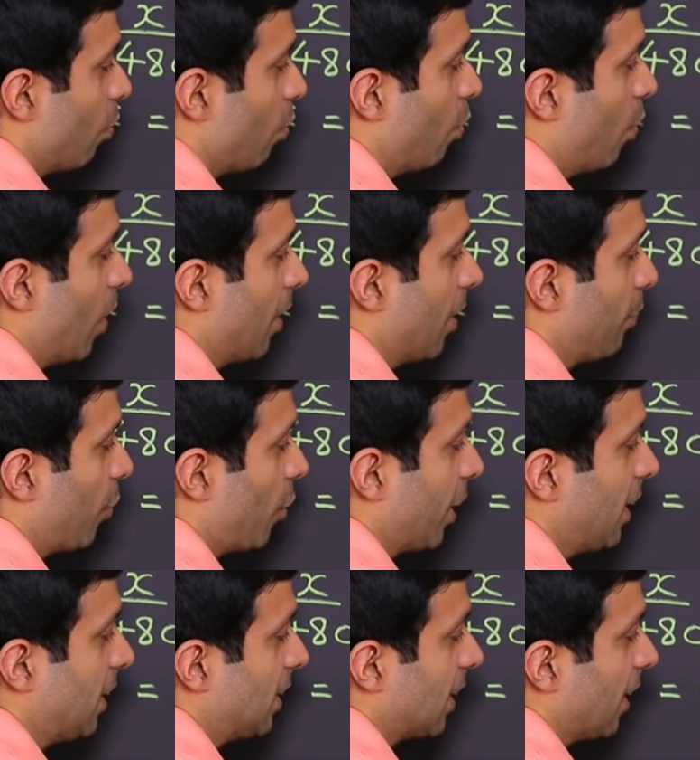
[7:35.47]

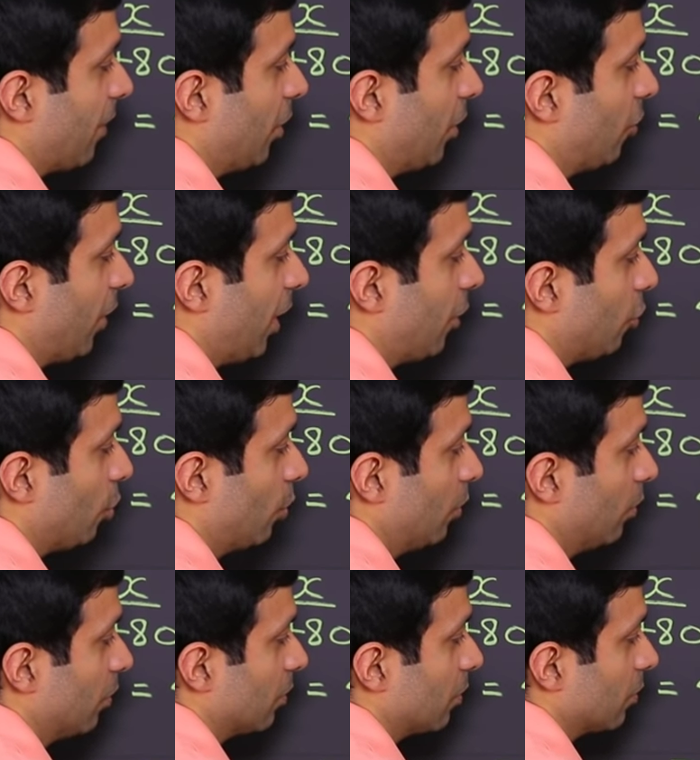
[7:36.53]

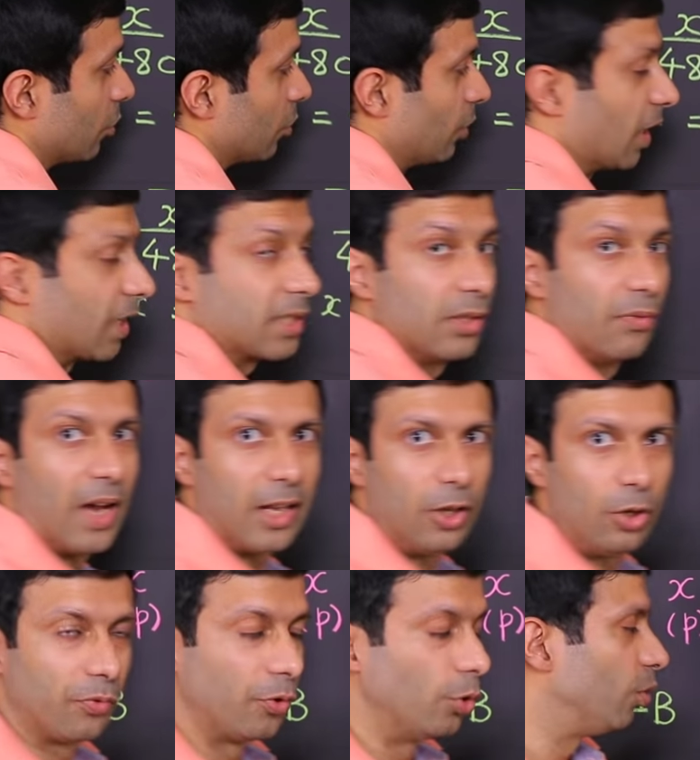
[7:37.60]
1.732. So that's the
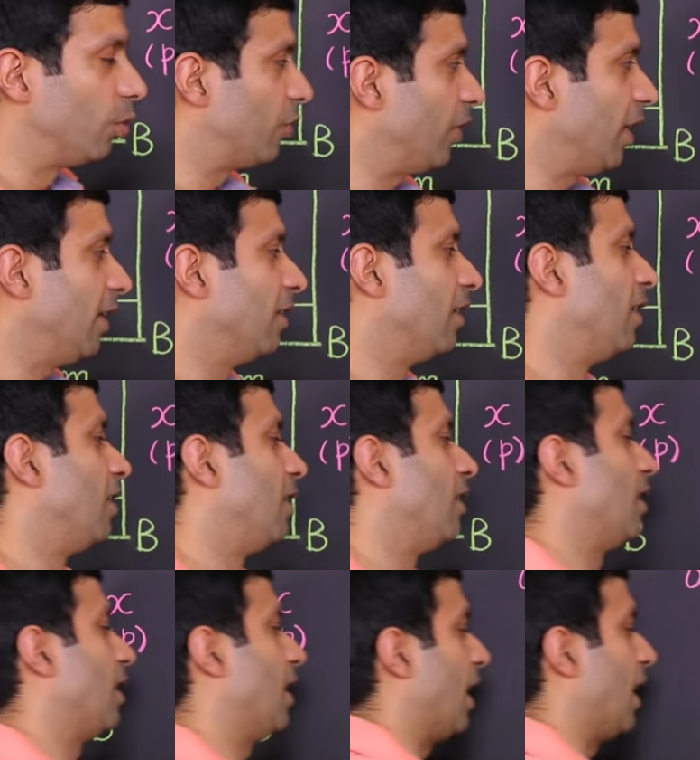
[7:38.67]
value of root 3.
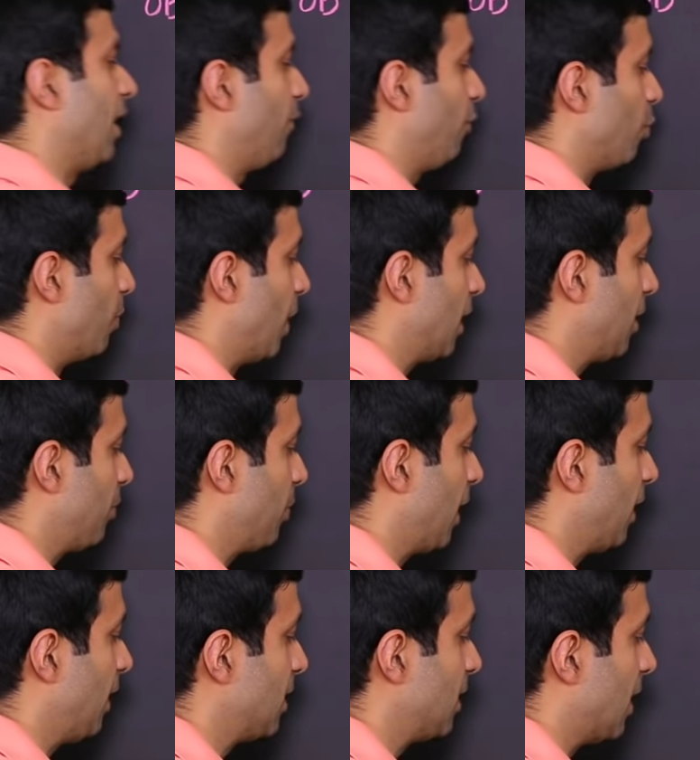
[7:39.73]
And if you
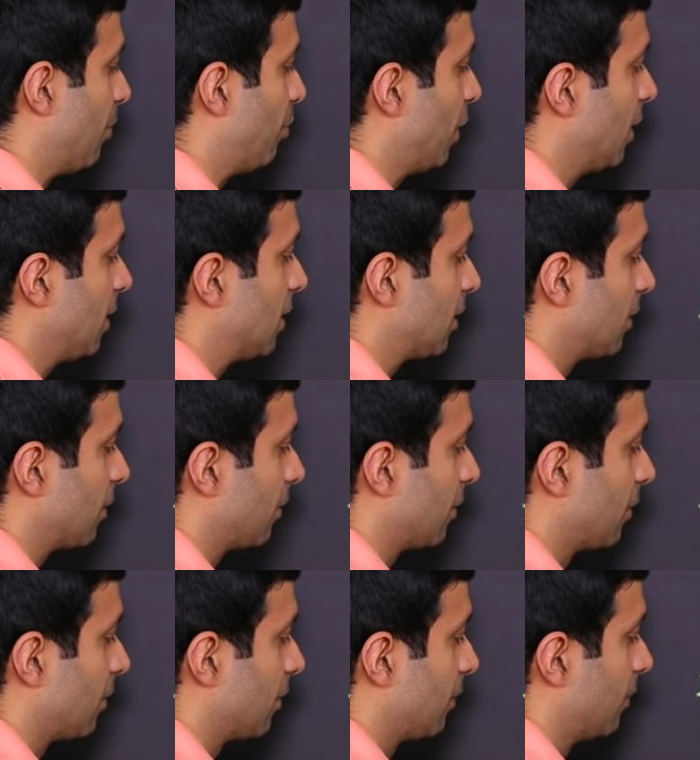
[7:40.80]
multiply these numbers,
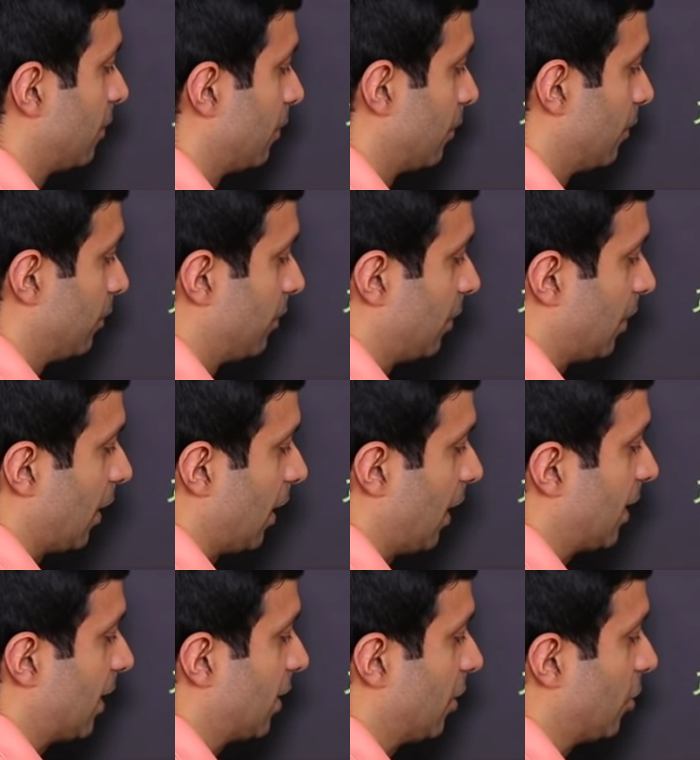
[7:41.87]

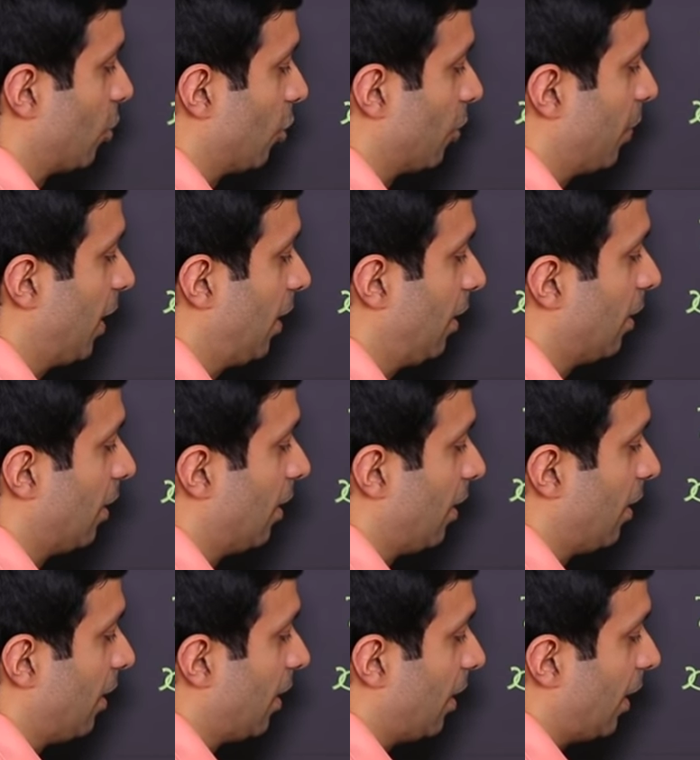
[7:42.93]
x is going to be
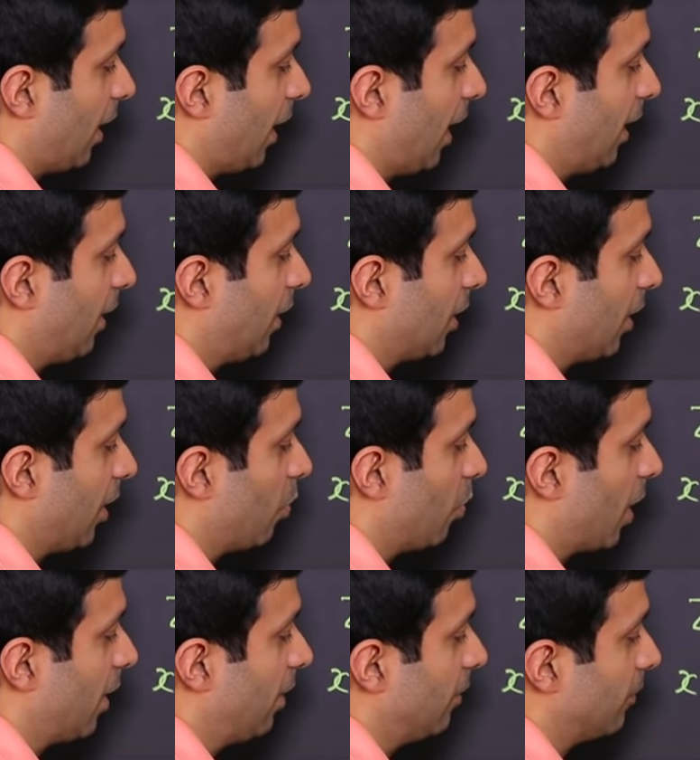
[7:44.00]

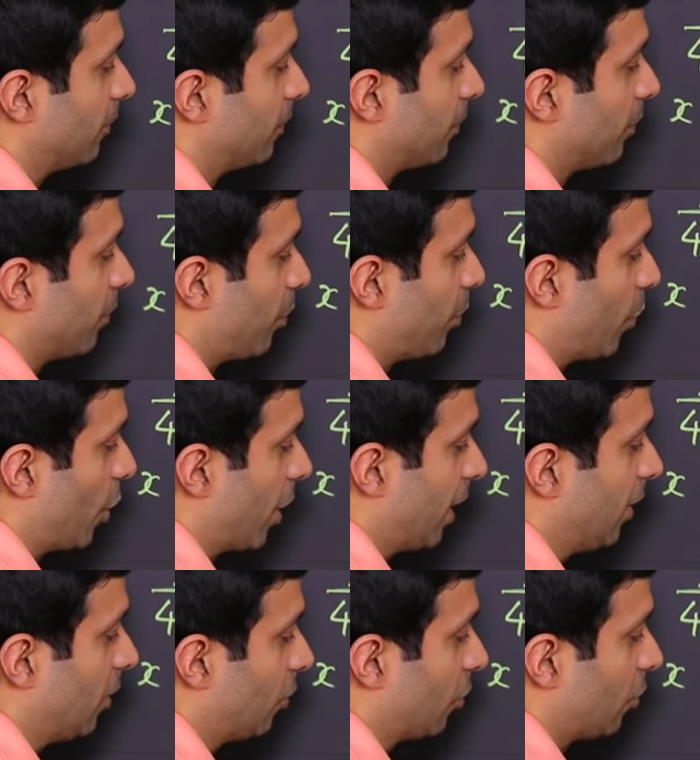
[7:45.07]

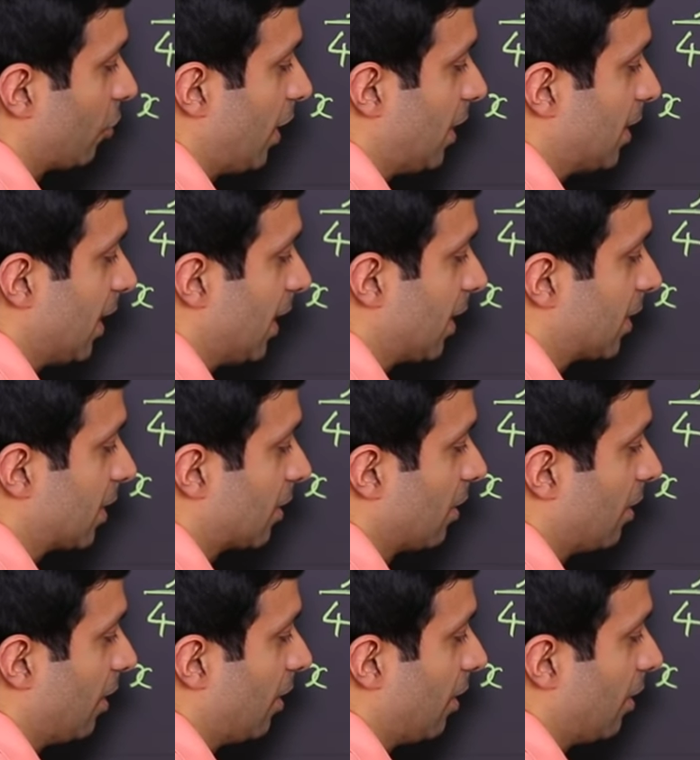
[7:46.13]
831.36
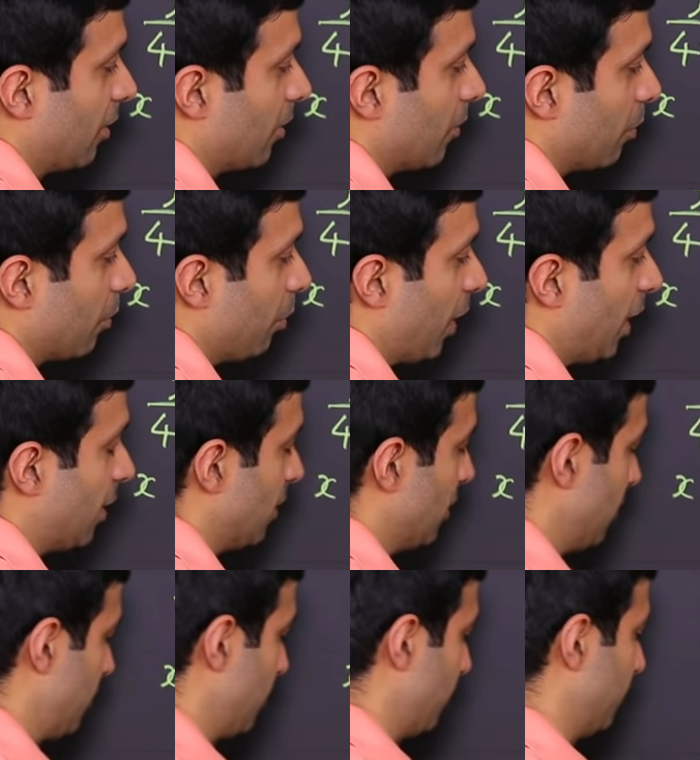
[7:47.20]

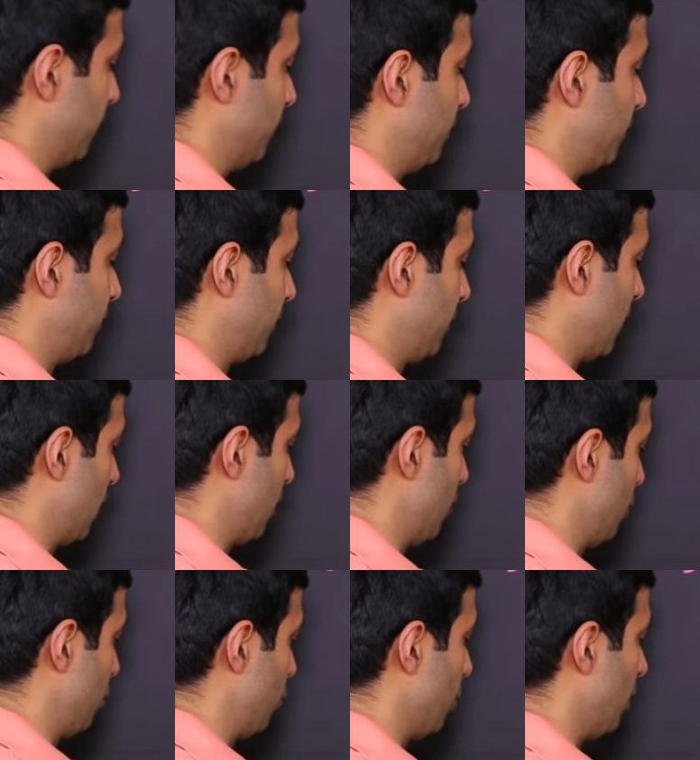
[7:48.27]
meters.
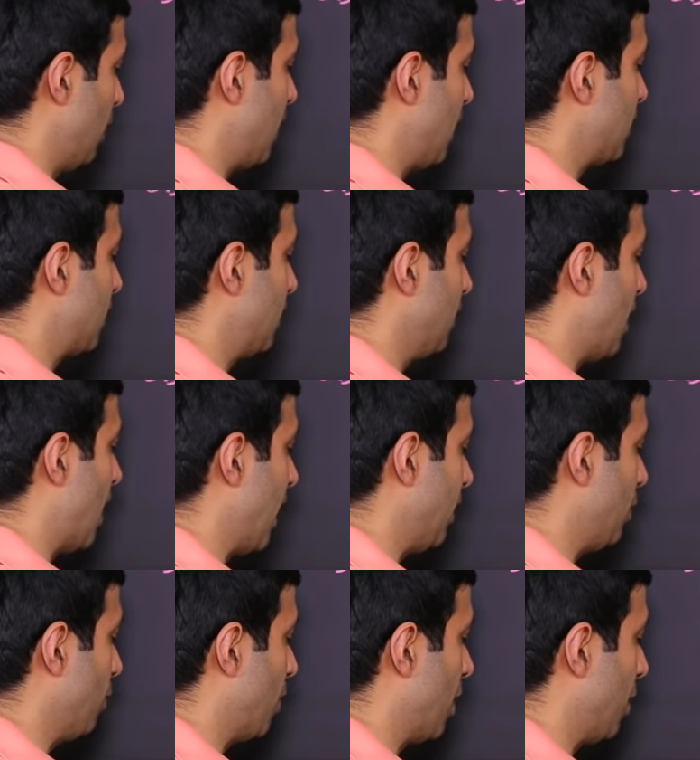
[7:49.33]
So that's the
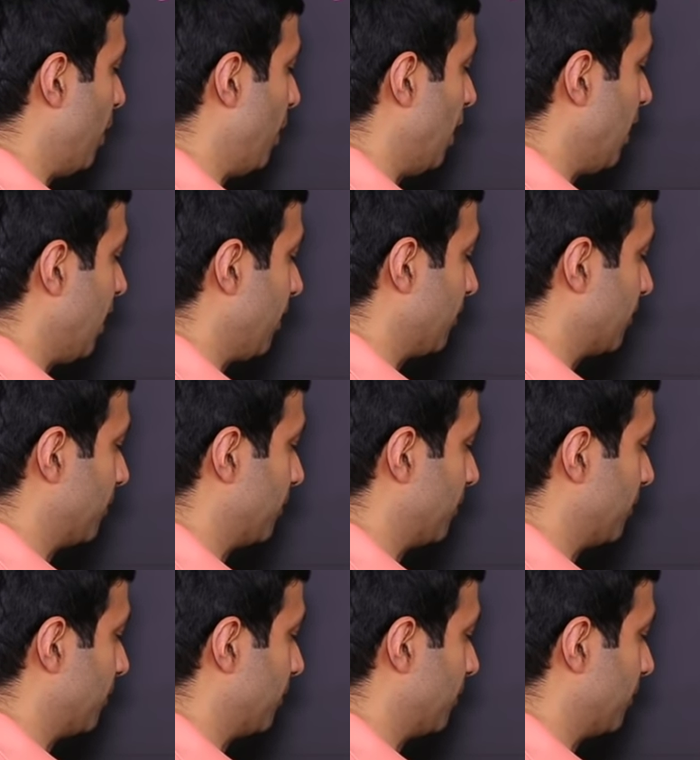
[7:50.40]
height of our building.